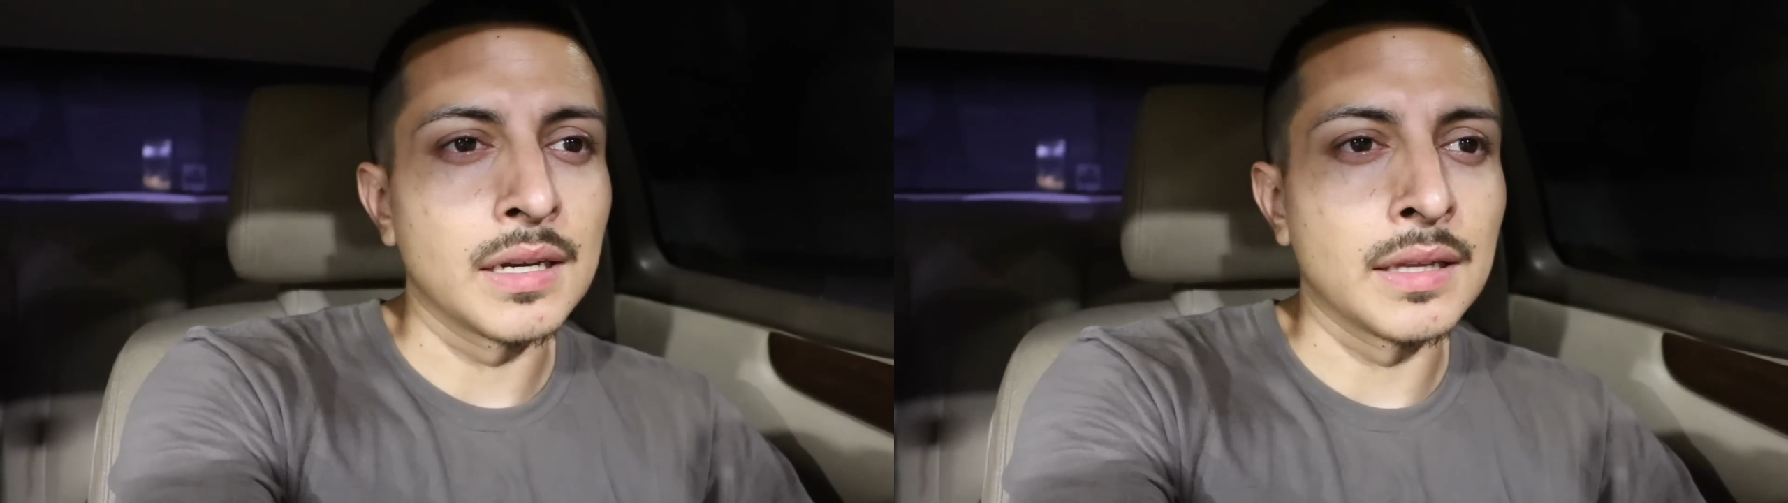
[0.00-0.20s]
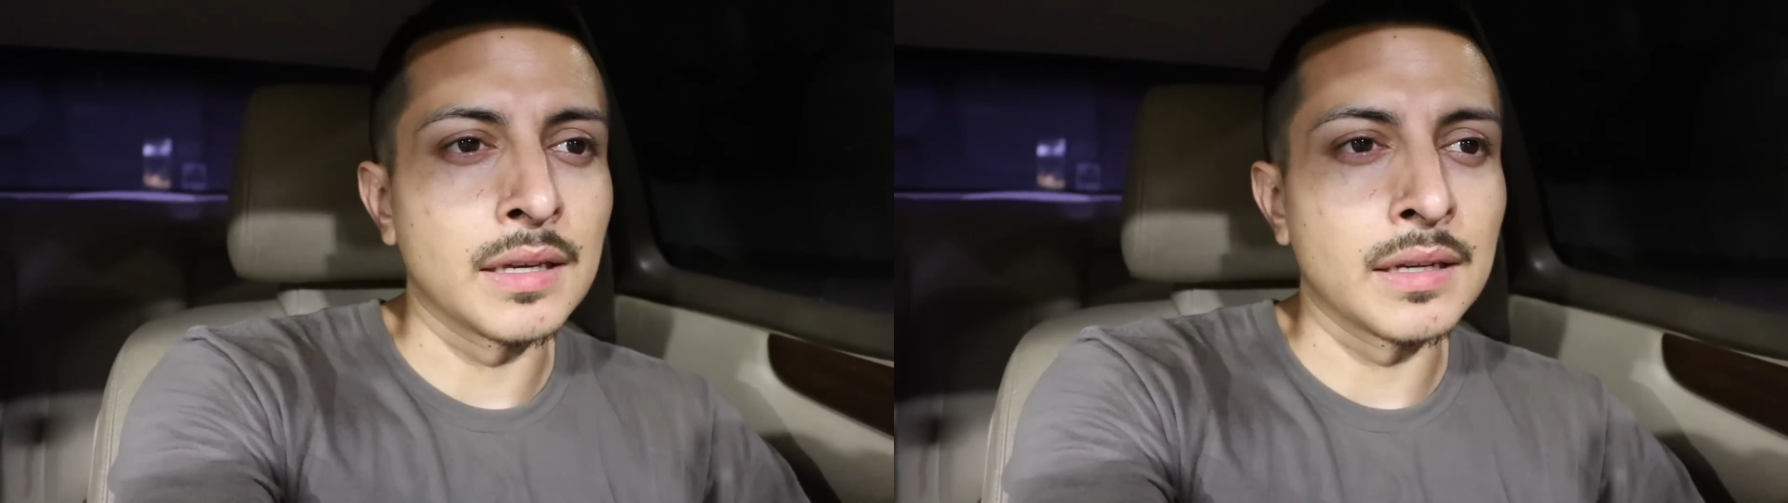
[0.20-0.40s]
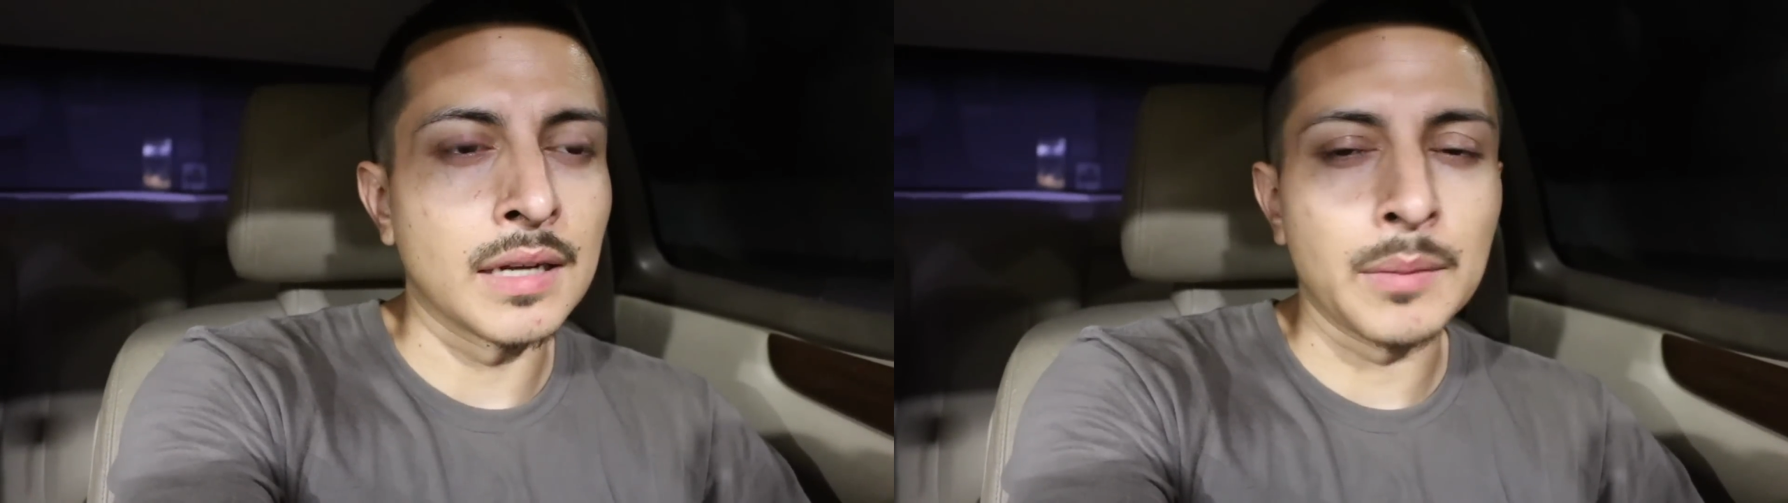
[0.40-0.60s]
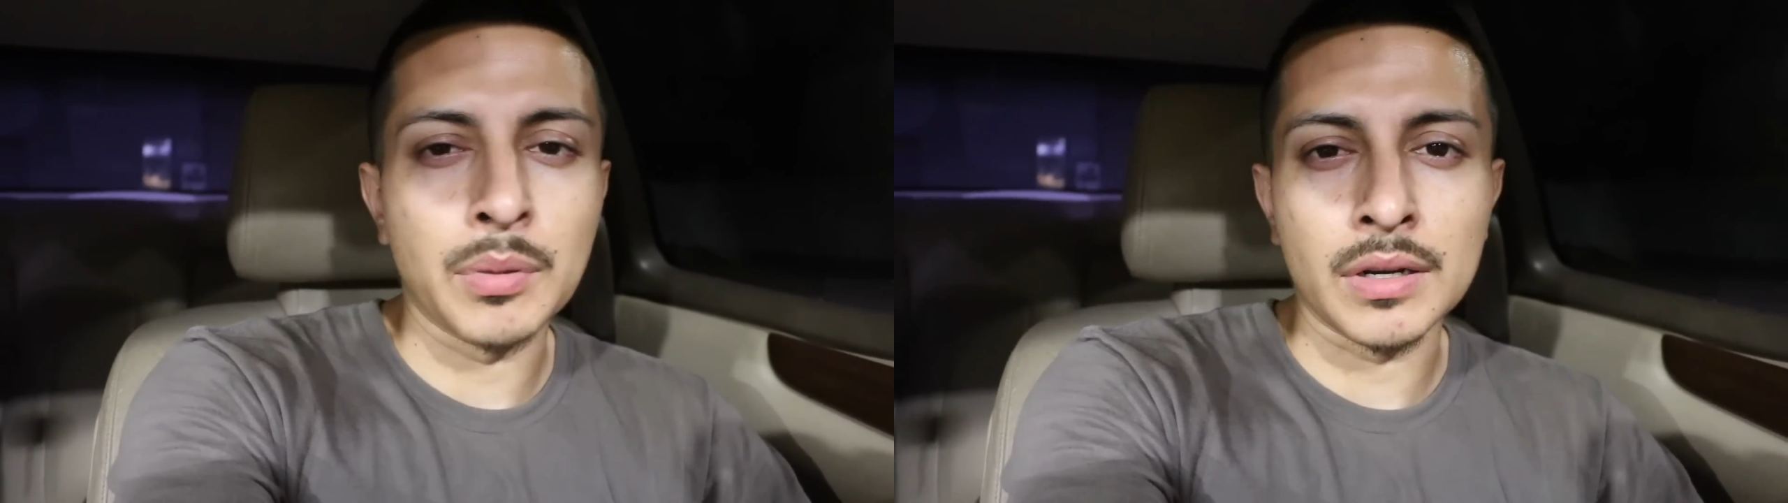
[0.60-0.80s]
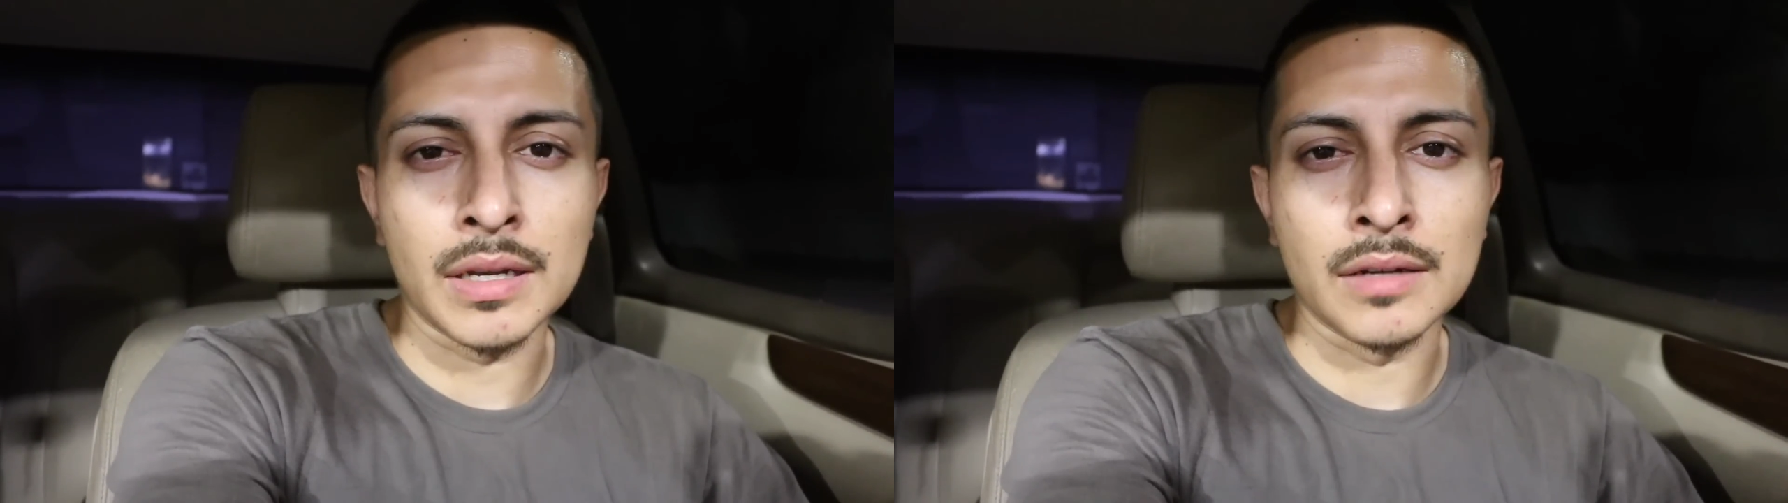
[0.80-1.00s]
And then I
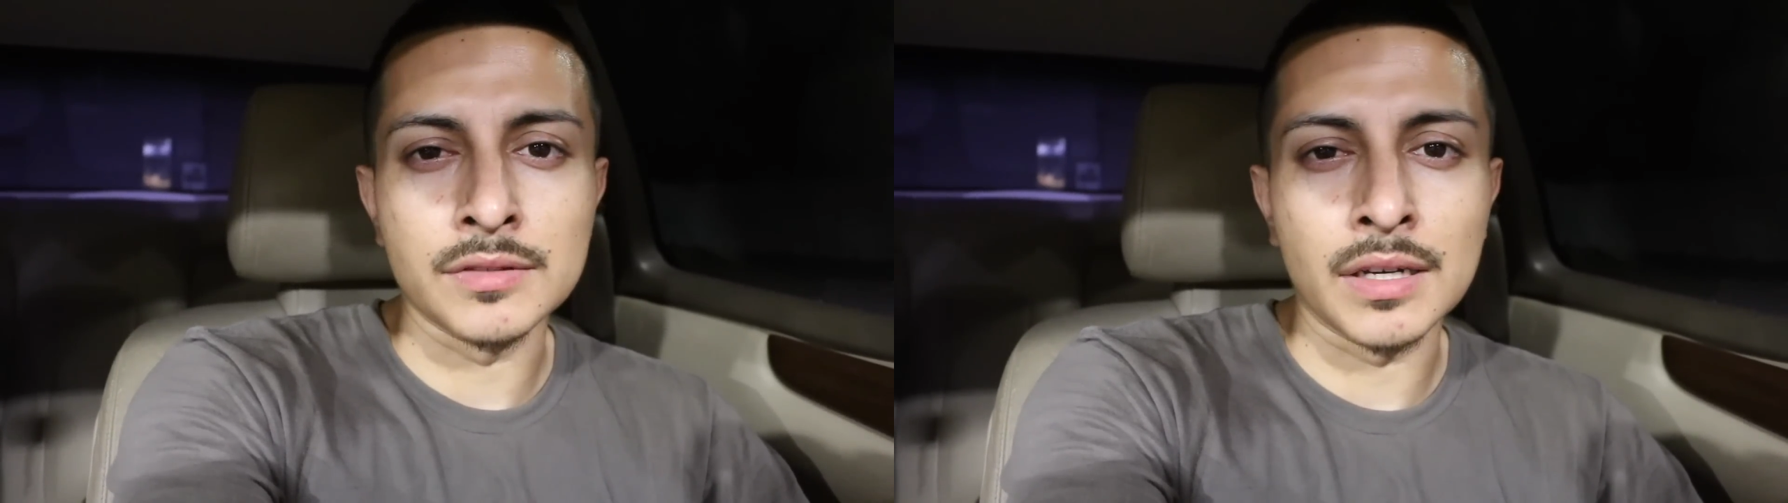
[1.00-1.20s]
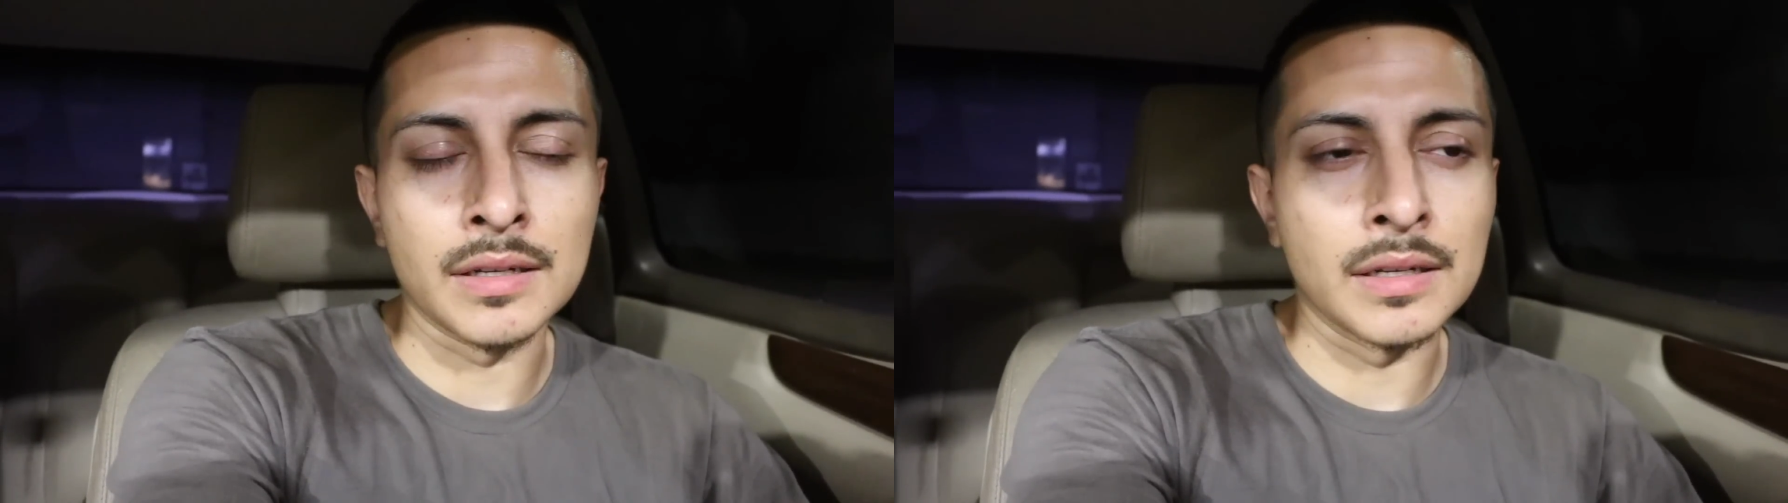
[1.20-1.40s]
park it outside